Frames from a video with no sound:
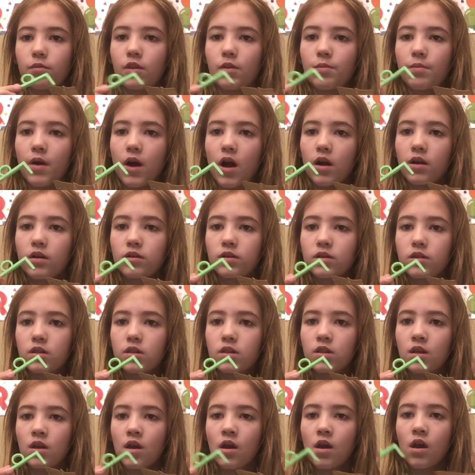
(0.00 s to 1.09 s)
of the
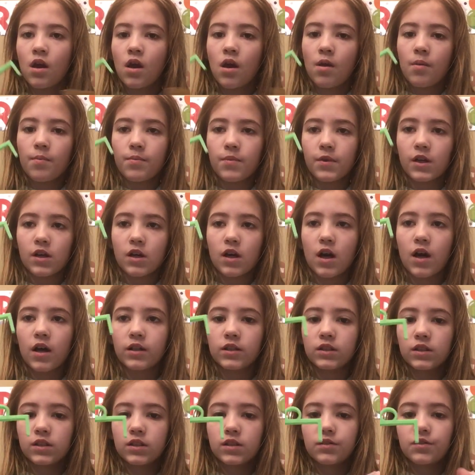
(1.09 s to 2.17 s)
parts
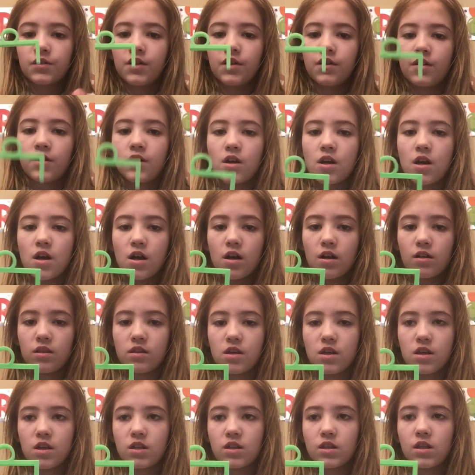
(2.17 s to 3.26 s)
because
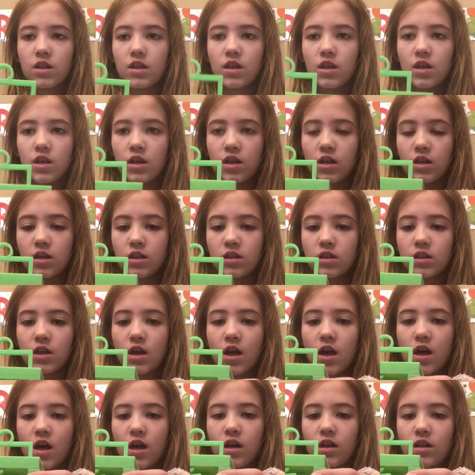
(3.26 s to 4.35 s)
this is
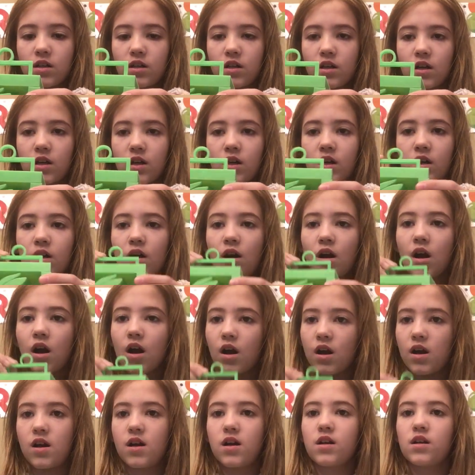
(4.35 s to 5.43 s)
kind of
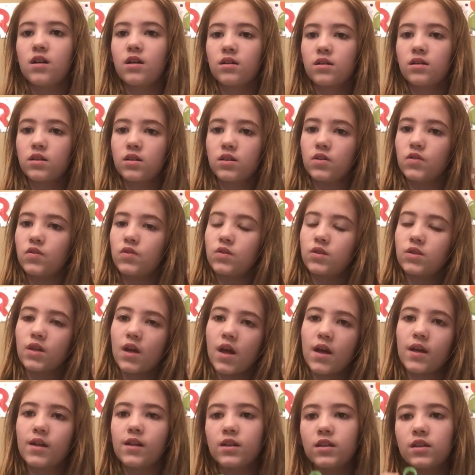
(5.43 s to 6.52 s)
hard to
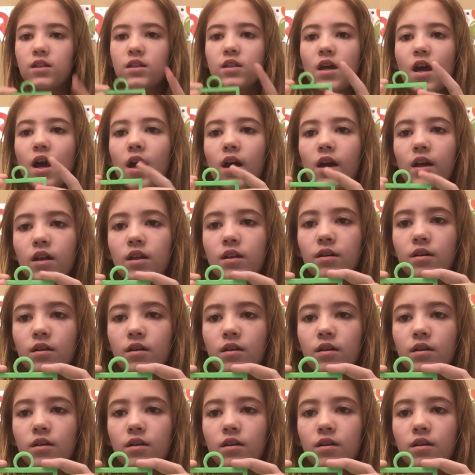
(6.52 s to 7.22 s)
slide inside